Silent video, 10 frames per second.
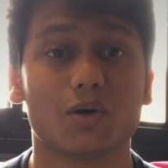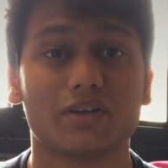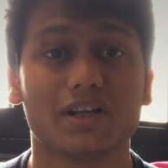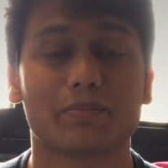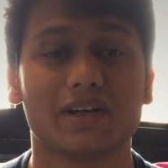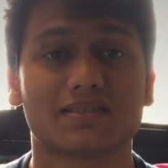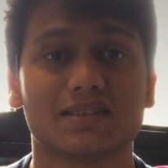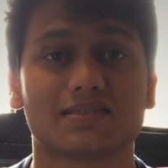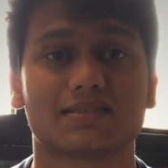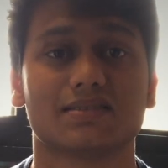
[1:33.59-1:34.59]
clothing
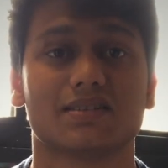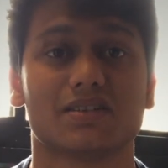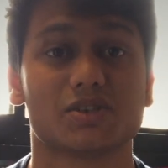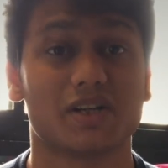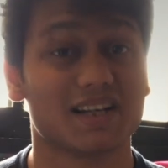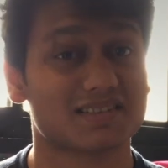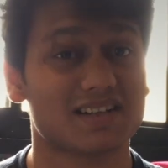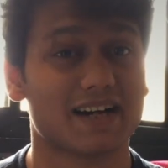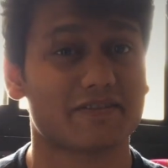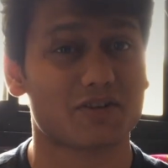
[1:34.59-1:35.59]
pieces, should I
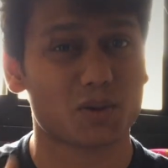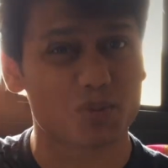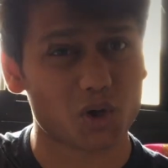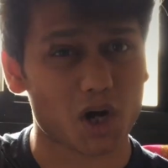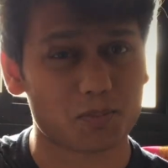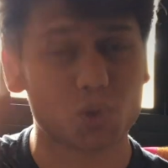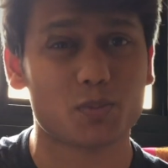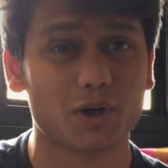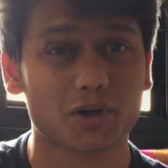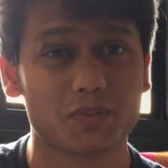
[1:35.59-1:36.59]
start from top to
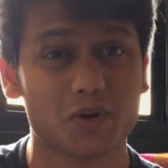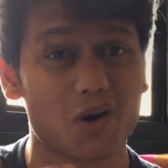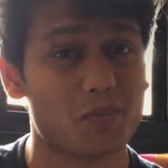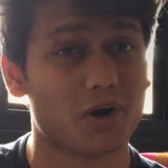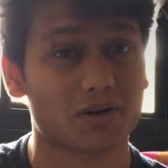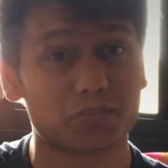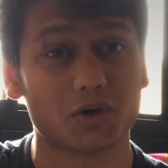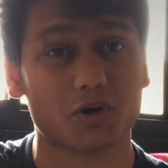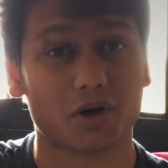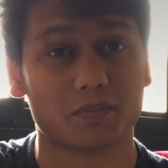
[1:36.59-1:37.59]
bottom or bottom to
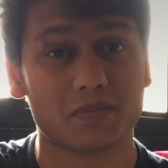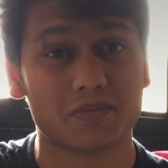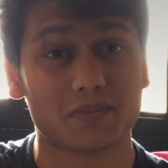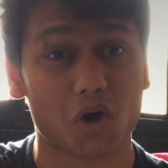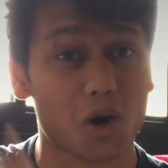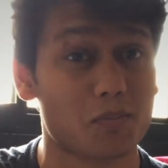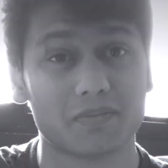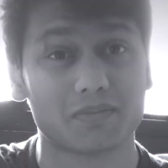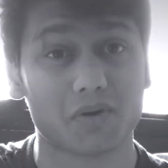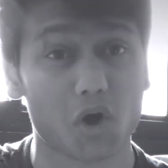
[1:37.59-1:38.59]
top? Top
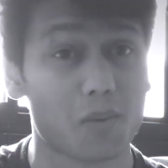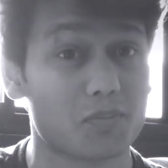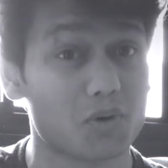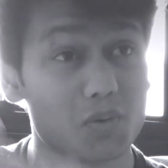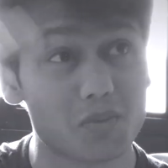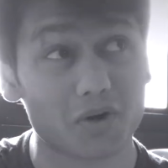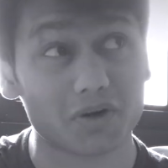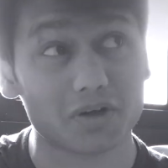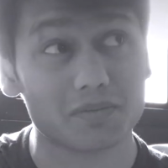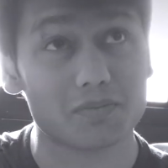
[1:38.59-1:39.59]
to
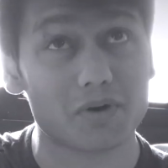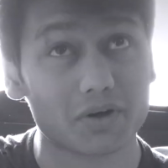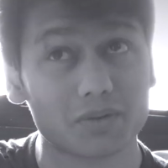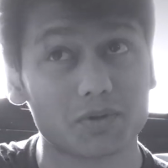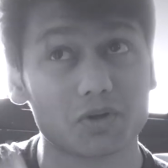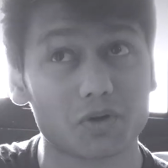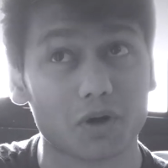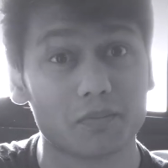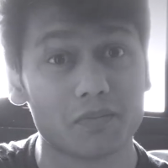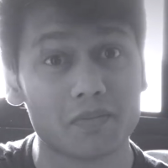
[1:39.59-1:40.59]
bottom, bottom to
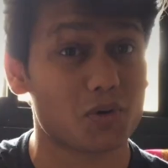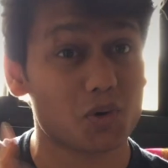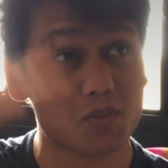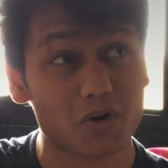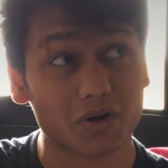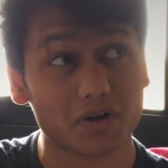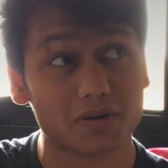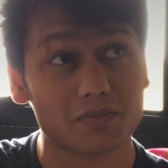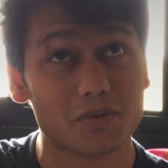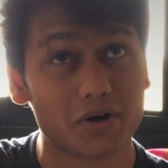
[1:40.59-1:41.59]
top. To
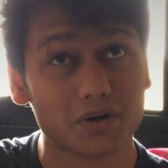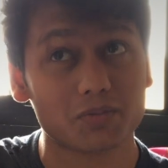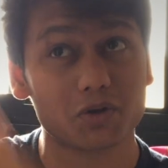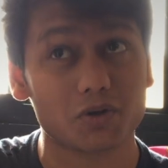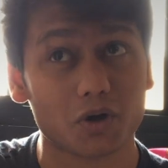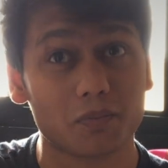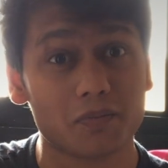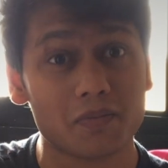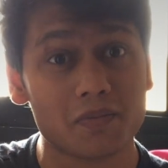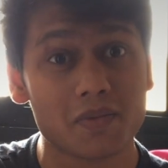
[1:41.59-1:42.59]
bottom, bottom to top.
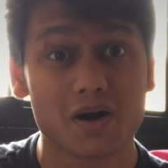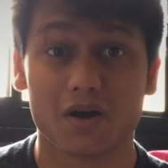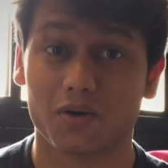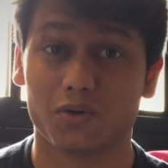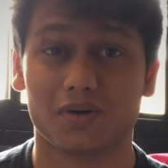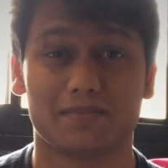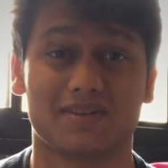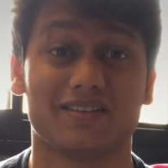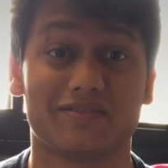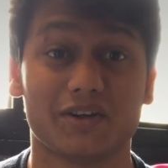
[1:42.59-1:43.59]
Oh, I'm
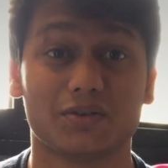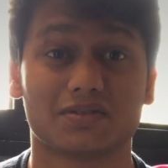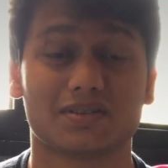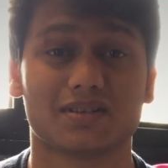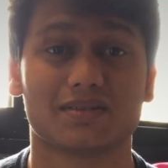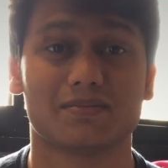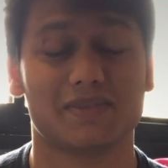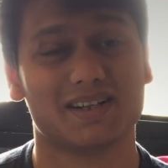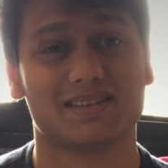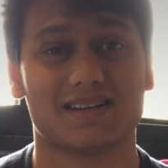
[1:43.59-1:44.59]
confused,
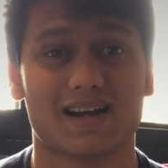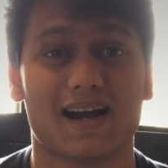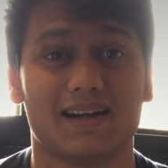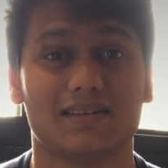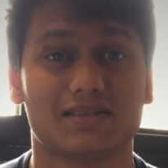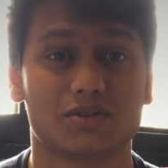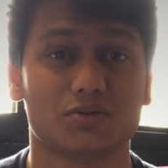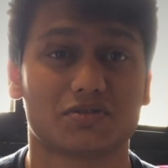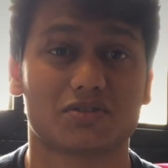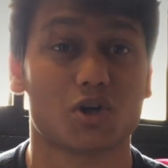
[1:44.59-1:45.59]
but I'll
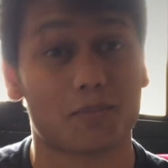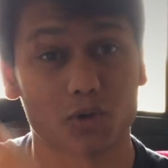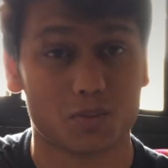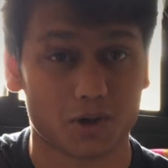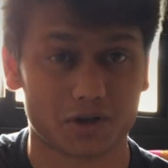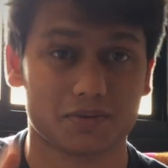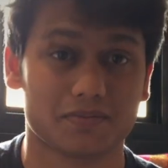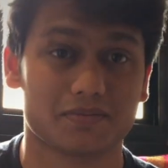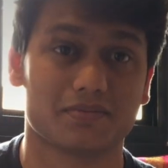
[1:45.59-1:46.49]
choose top to bottom.